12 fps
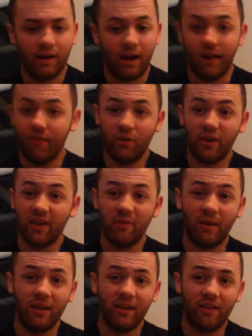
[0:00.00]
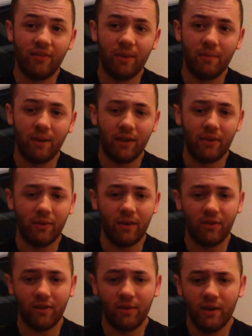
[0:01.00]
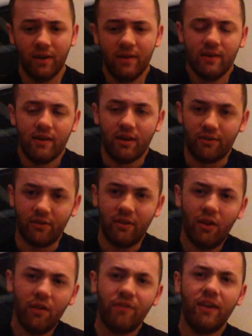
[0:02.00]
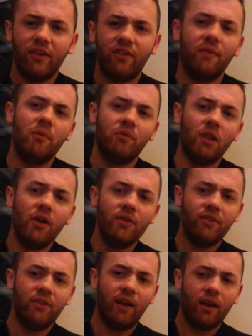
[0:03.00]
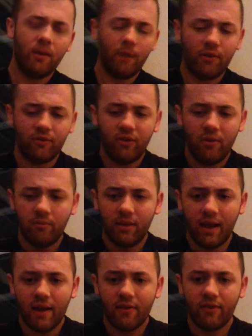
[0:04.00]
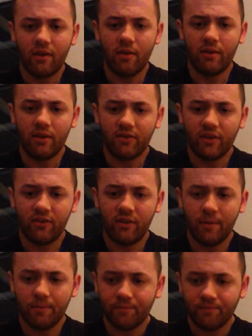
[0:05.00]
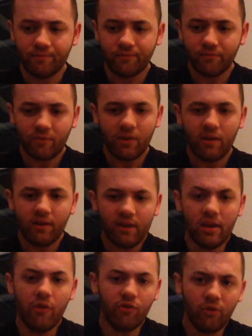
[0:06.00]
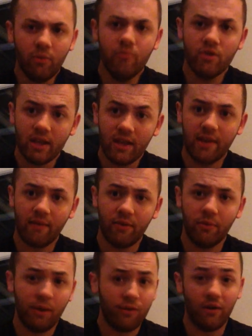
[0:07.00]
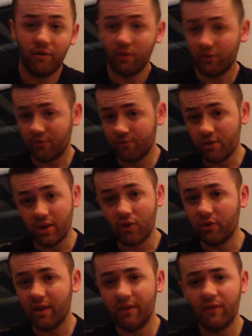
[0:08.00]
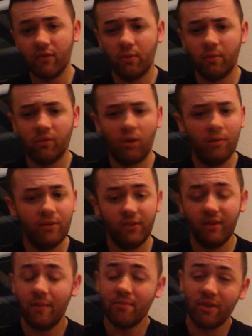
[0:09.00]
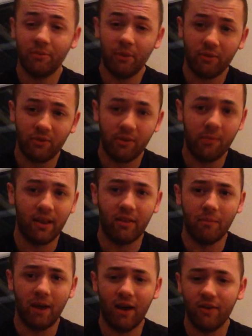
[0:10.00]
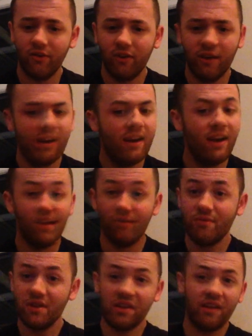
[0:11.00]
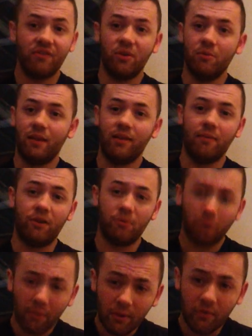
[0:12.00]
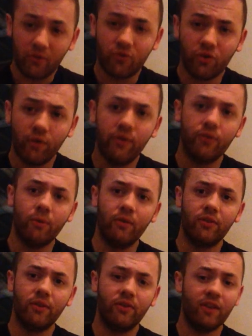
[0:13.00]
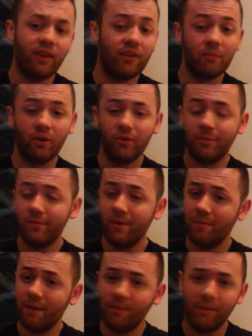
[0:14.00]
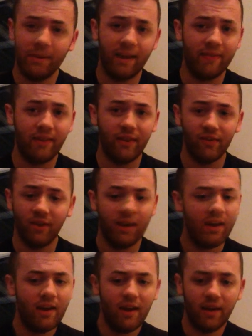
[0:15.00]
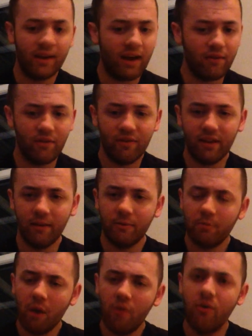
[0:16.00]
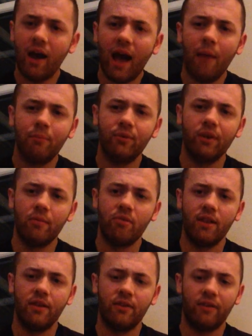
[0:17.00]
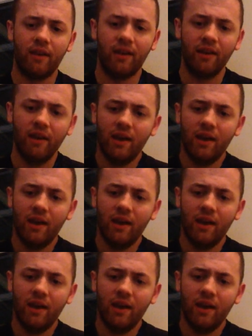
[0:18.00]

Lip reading: And I thought he did well at left wing back as well. So there's a lot of things I think we've learned tonight about certain players, you know, in the system. You know, some really adapted well to it. I thought some really good individual performances, and that brings me on to the man of the match. It's a really difficult man of the match, probably one of the toughest ones of the season, but it's between Pablo Hernandez and Calvin Phillips. Both were absolutely brilliant tonight.